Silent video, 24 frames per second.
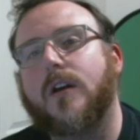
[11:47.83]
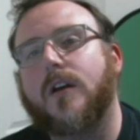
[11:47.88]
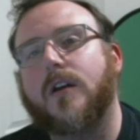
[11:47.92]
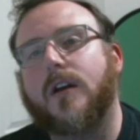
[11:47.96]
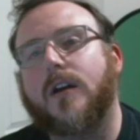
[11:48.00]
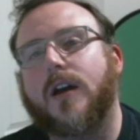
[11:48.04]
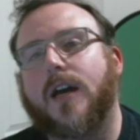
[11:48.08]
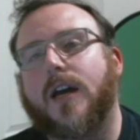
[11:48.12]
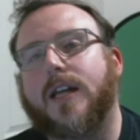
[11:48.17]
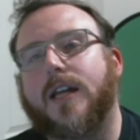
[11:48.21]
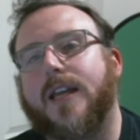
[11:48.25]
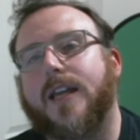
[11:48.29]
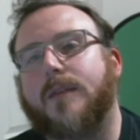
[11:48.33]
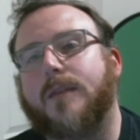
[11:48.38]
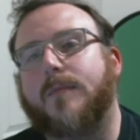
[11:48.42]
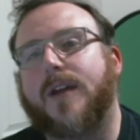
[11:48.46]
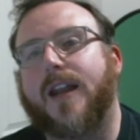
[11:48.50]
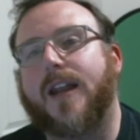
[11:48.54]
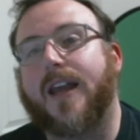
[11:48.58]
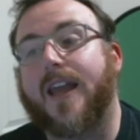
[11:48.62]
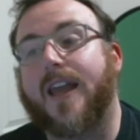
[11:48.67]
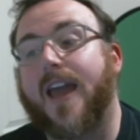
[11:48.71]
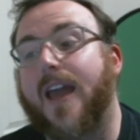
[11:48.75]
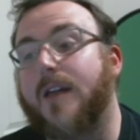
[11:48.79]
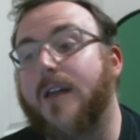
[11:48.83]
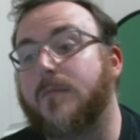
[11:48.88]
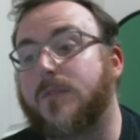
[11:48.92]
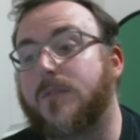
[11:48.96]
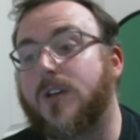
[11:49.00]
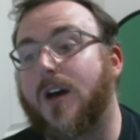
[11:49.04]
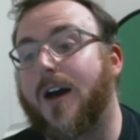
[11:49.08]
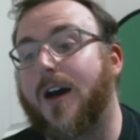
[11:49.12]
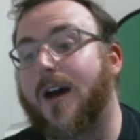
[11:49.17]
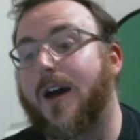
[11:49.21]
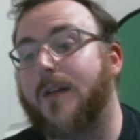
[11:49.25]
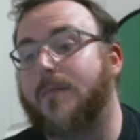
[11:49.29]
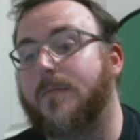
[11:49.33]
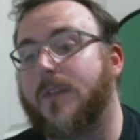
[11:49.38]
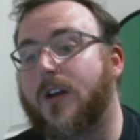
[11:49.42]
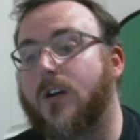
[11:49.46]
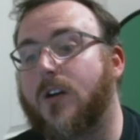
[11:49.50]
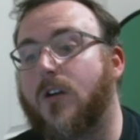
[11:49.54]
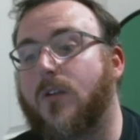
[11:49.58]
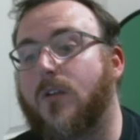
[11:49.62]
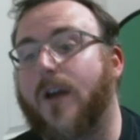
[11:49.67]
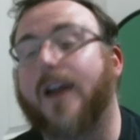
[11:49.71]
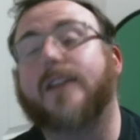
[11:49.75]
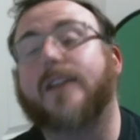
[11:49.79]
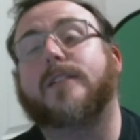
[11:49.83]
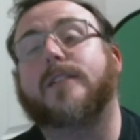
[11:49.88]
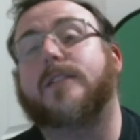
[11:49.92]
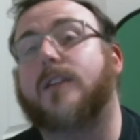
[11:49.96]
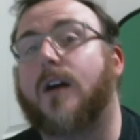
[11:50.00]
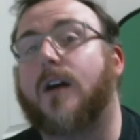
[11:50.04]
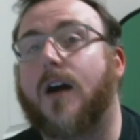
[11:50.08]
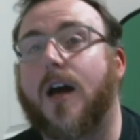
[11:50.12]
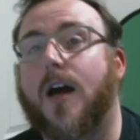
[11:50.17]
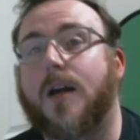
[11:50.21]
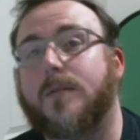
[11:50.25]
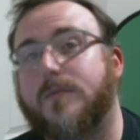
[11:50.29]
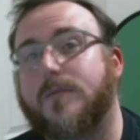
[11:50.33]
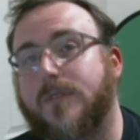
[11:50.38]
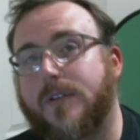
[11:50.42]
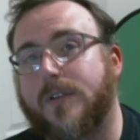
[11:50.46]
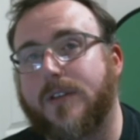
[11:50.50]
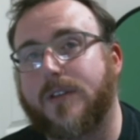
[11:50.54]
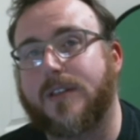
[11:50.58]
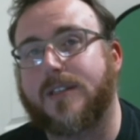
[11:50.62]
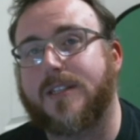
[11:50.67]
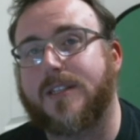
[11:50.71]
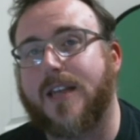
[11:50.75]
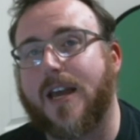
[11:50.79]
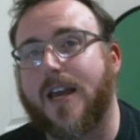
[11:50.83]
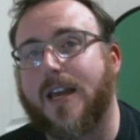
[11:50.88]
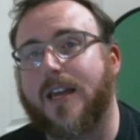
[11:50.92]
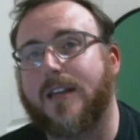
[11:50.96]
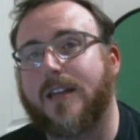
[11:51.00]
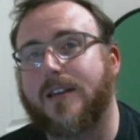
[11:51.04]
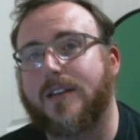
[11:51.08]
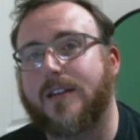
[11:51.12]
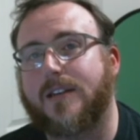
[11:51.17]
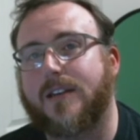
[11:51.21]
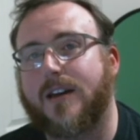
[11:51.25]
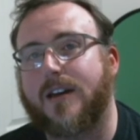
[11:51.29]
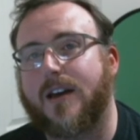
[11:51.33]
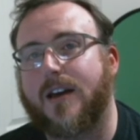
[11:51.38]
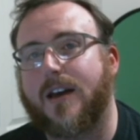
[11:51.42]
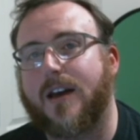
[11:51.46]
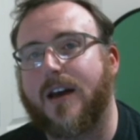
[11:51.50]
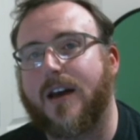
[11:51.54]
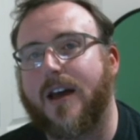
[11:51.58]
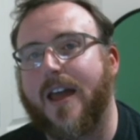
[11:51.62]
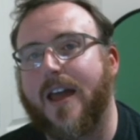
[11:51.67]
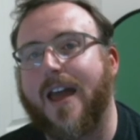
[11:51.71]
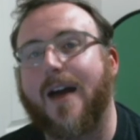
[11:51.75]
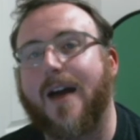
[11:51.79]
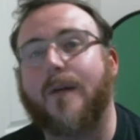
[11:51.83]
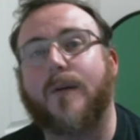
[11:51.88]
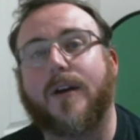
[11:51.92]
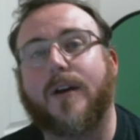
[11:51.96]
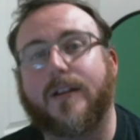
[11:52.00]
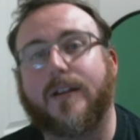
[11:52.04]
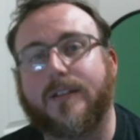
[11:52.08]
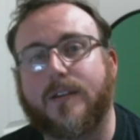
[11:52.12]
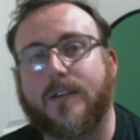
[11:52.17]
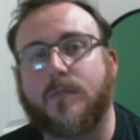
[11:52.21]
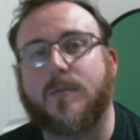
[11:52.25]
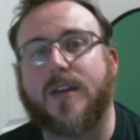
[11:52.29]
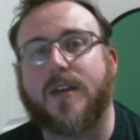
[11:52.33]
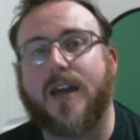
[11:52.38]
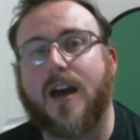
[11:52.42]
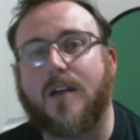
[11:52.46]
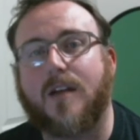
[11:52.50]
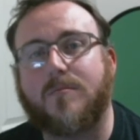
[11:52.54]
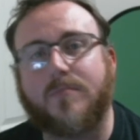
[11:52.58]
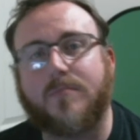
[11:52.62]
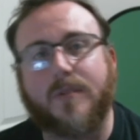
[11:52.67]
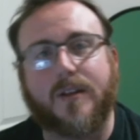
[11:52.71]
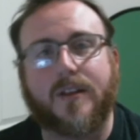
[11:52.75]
And then when it came time, the correct time for the second hour to be up,